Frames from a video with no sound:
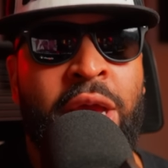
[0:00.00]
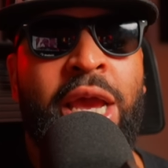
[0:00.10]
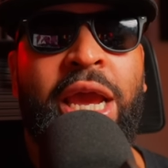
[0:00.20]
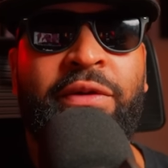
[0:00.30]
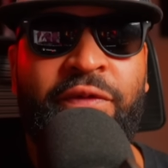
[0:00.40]

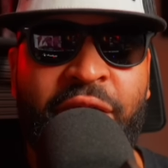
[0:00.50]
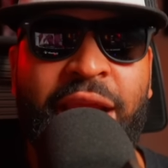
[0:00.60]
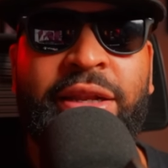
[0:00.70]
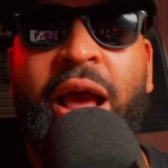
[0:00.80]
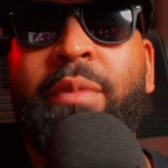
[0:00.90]
In
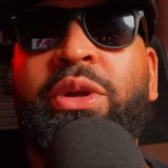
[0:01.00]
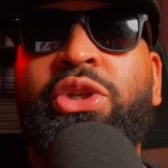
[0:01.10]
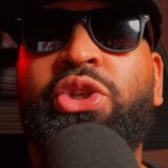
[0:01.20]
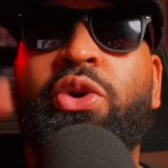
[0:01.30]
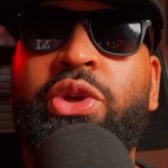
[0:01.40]
fact, I'm going to
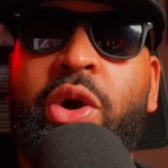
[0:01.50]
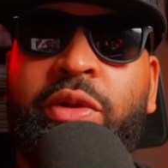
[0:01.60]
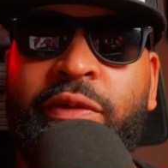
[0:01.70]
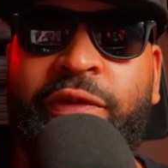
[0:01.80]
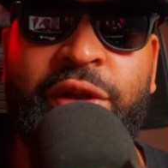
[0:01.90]
show y'all the
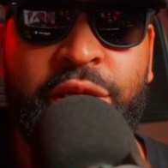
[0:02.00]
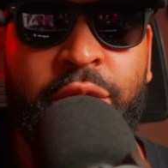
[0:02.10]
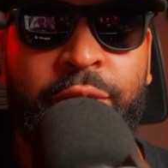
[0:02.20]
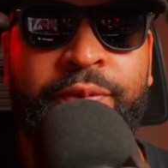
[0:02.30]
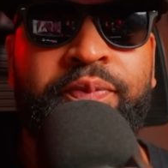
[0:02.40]

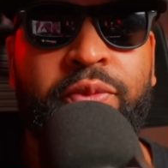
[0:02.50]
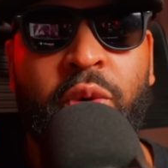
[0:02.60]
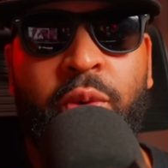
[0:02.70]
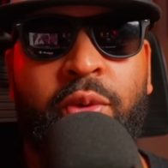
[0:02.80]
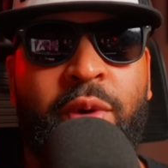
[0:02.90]
video
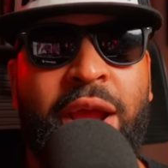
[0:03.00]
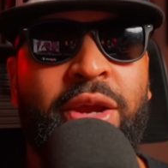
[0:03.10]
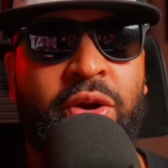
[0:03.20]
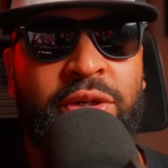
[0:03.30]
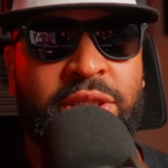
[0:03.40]
where Ryan
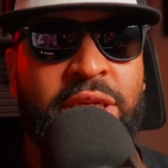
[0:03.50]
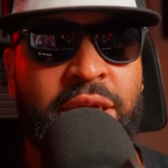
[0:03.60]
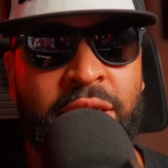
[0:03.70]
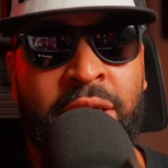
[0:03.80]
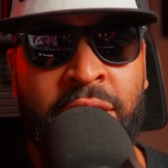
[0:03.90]
Garcia,